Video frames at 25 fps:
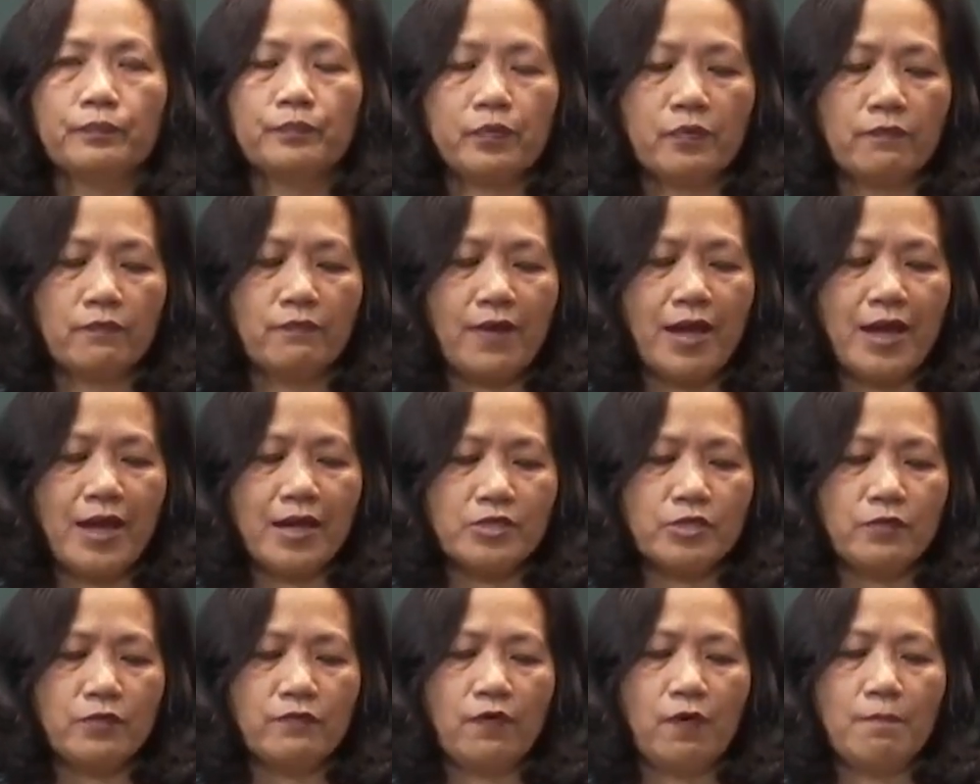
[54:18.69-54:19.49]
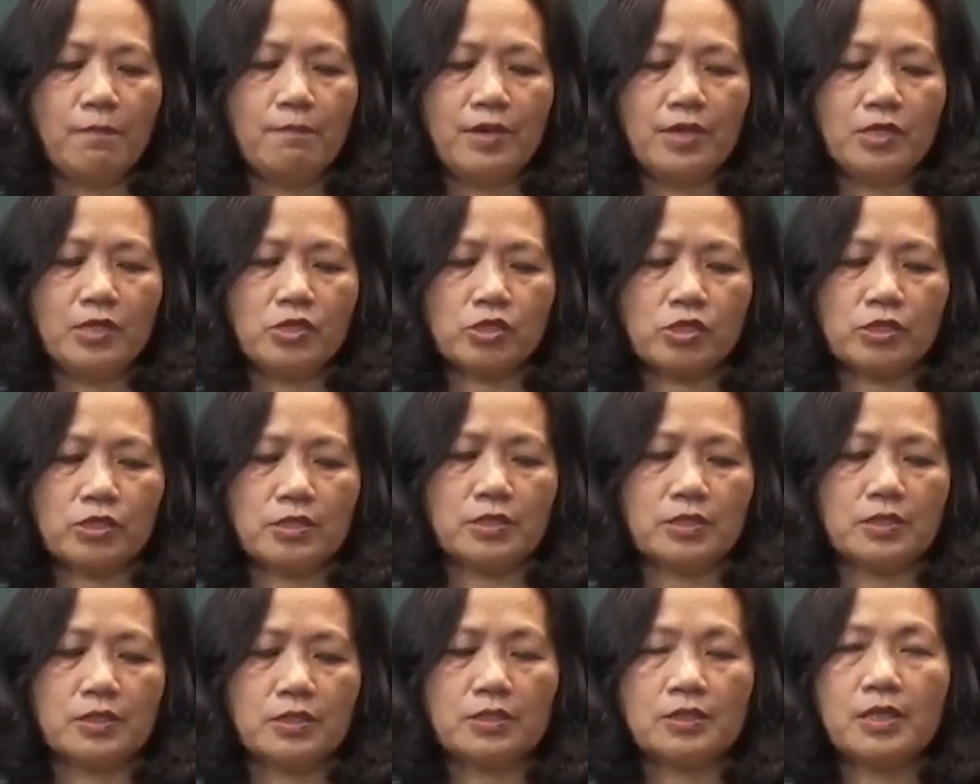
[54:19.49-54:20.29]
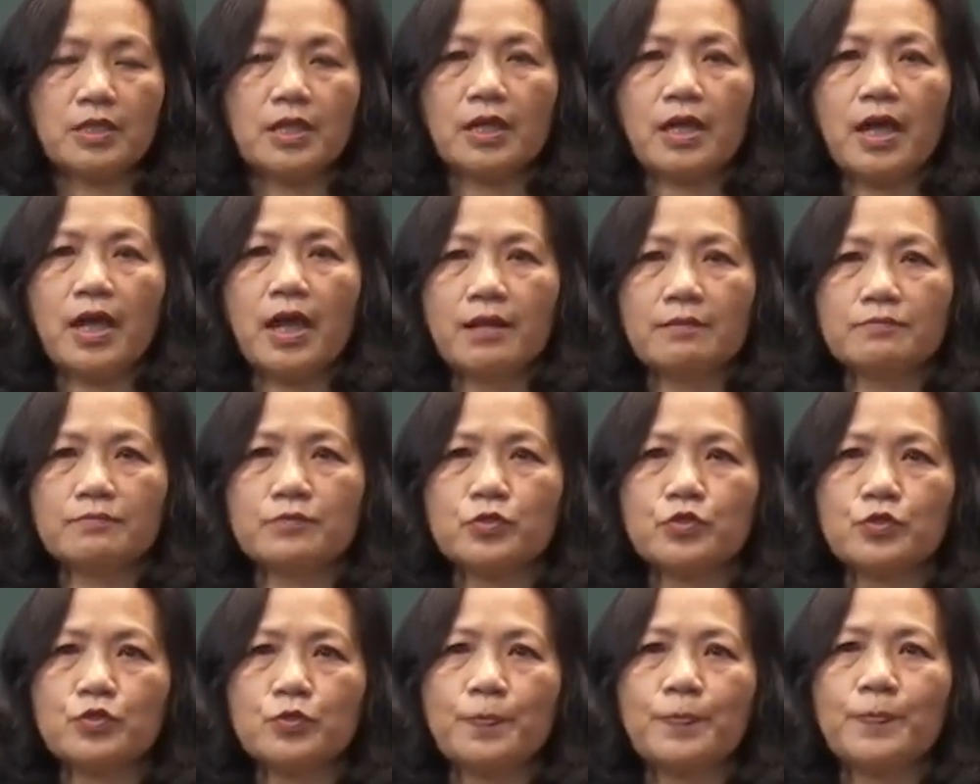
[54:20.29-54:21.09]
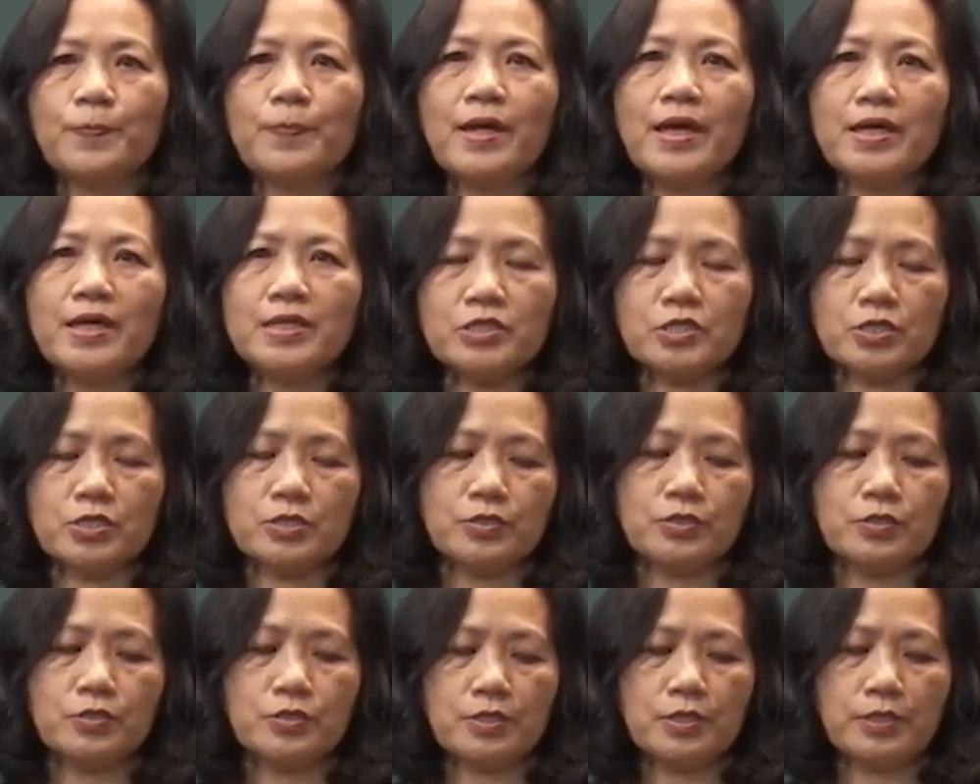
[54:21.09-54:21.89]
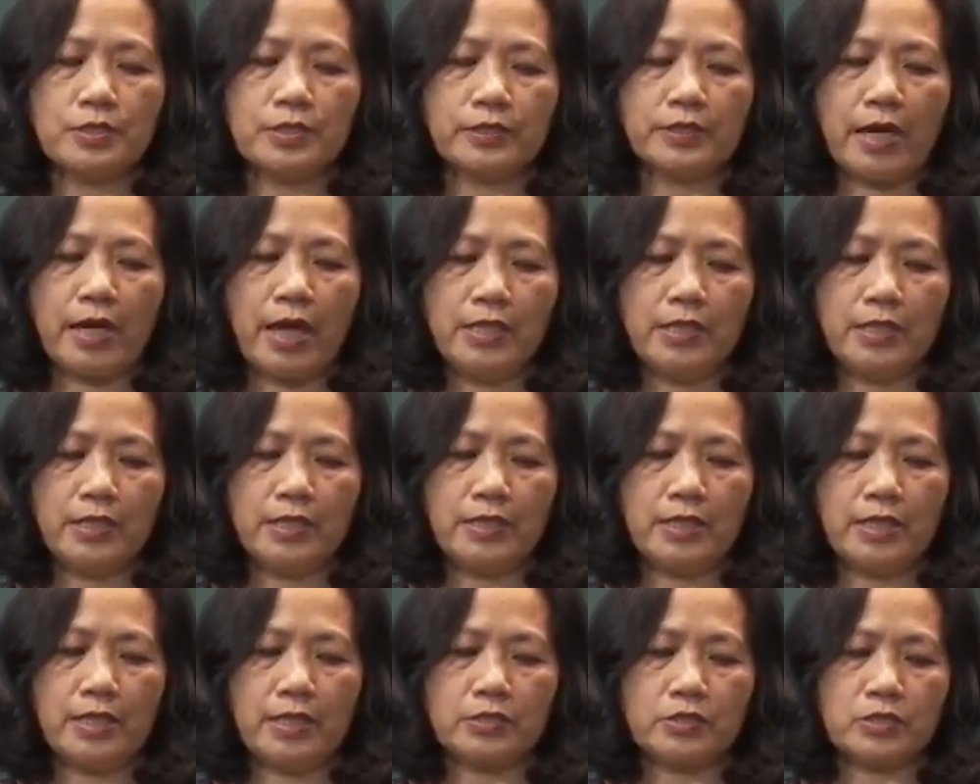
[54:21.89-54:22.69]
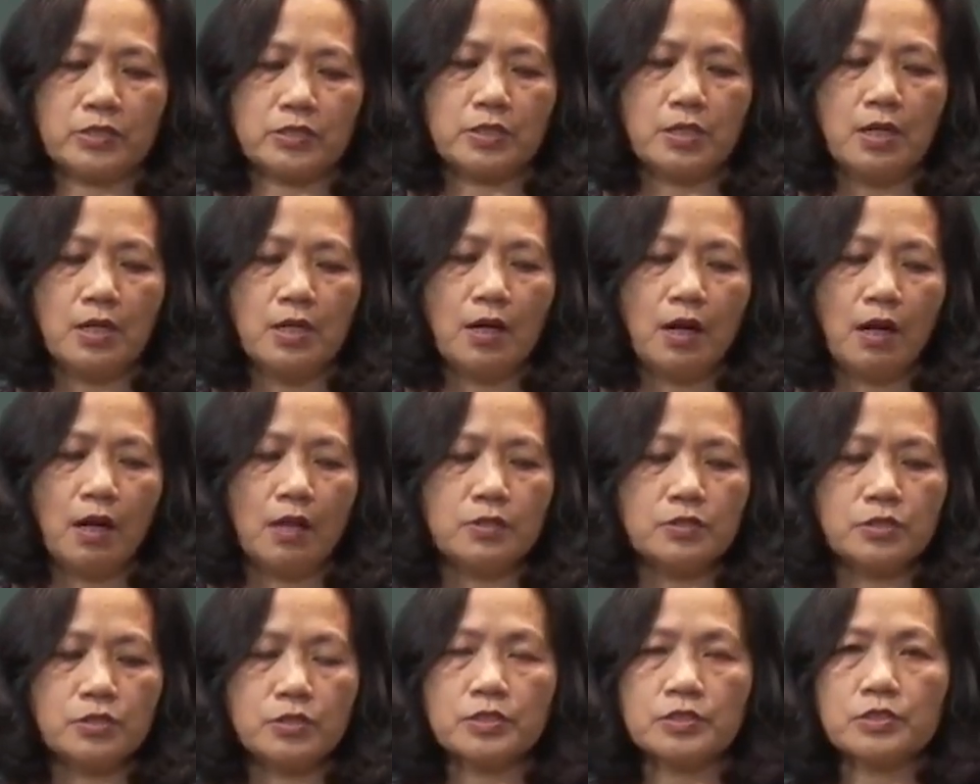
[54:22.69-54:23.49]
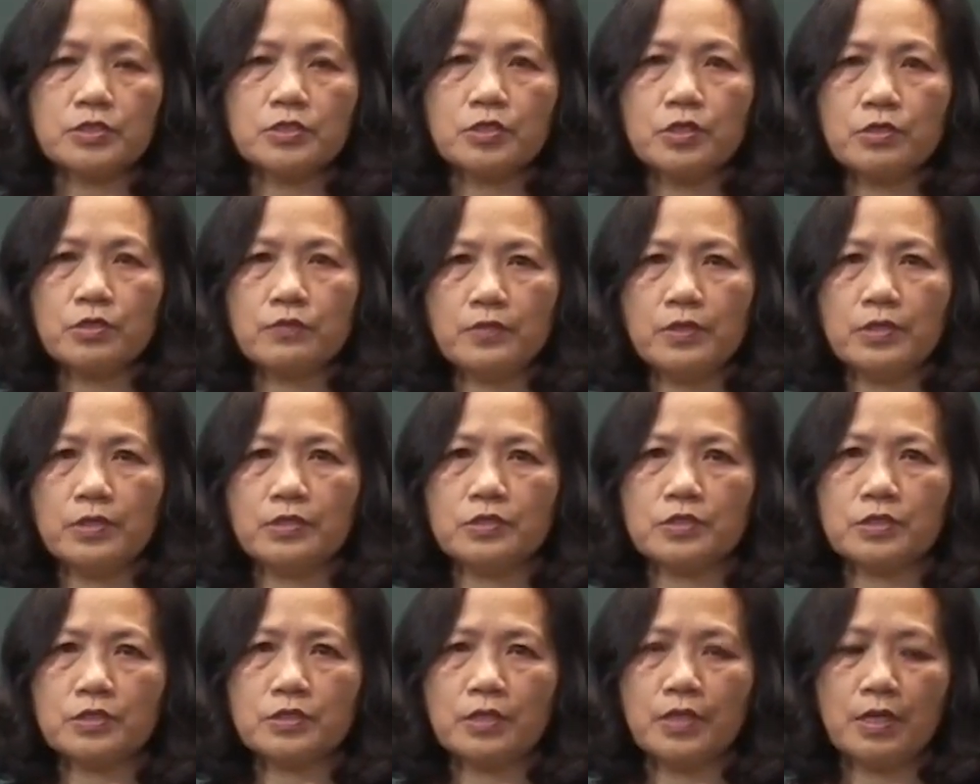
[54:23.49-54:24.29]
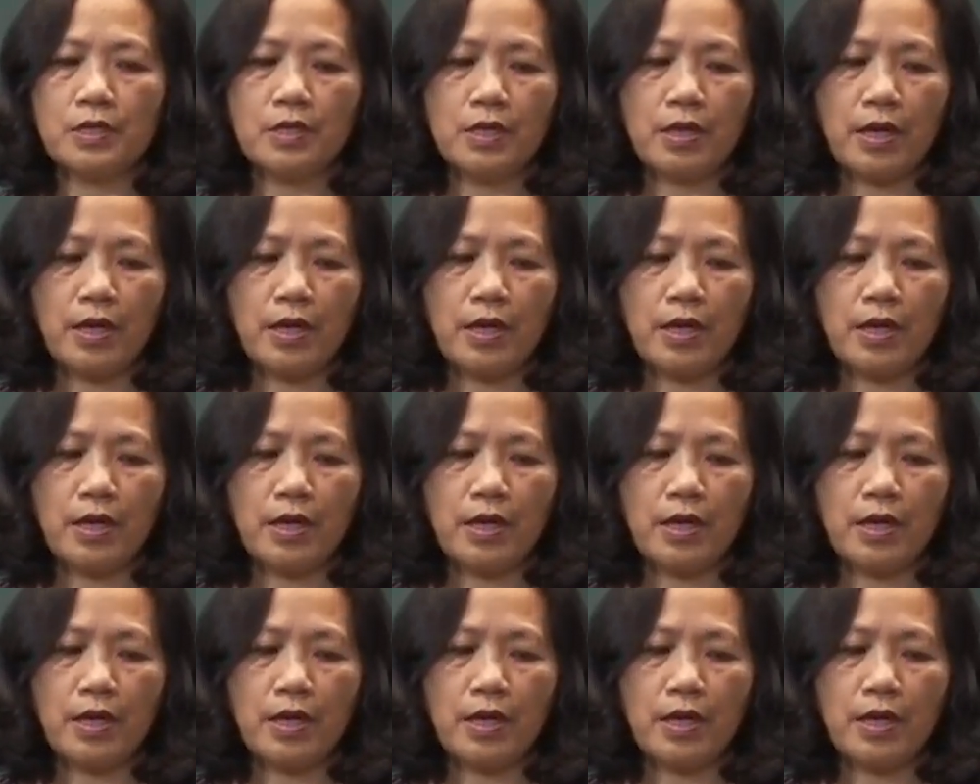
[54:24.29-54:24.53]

provide information that helps to place the candidates or students